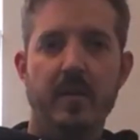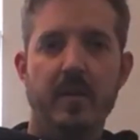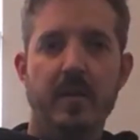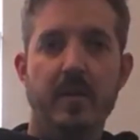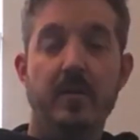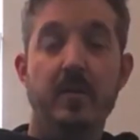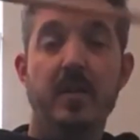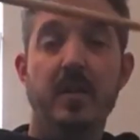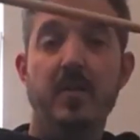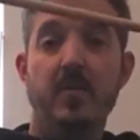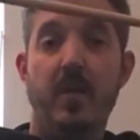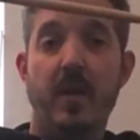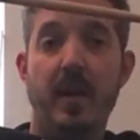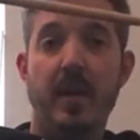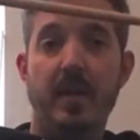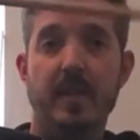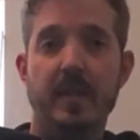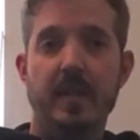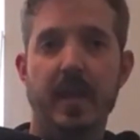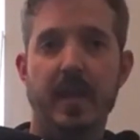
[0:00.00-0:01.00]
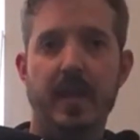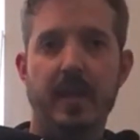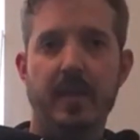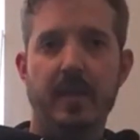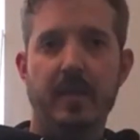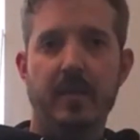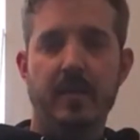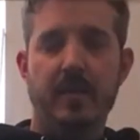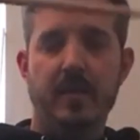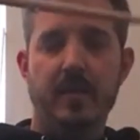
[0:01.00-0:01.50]
You'll see why in a second.
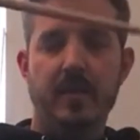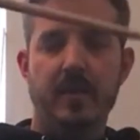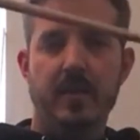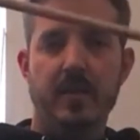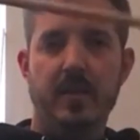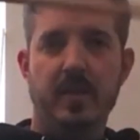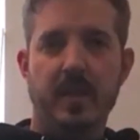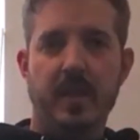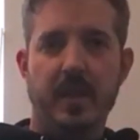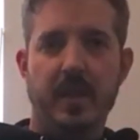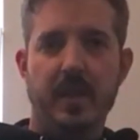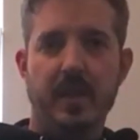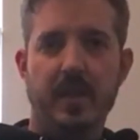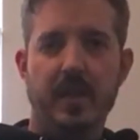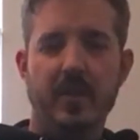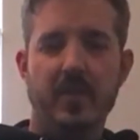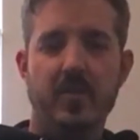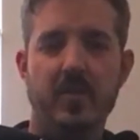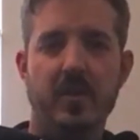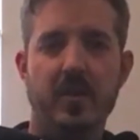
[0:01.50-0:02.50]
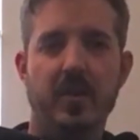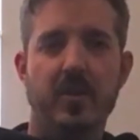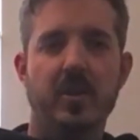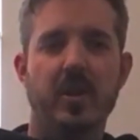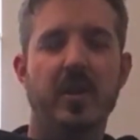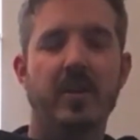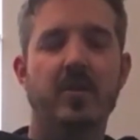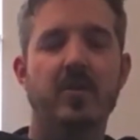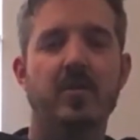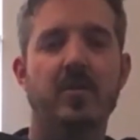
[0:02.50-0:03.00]
This is just like an introduction
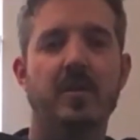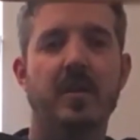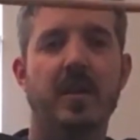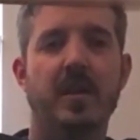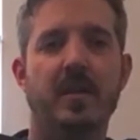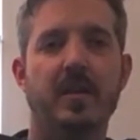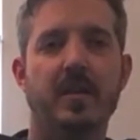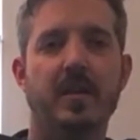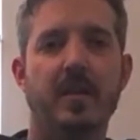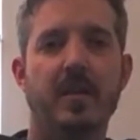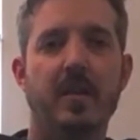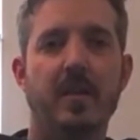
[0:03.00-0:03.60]
exercise.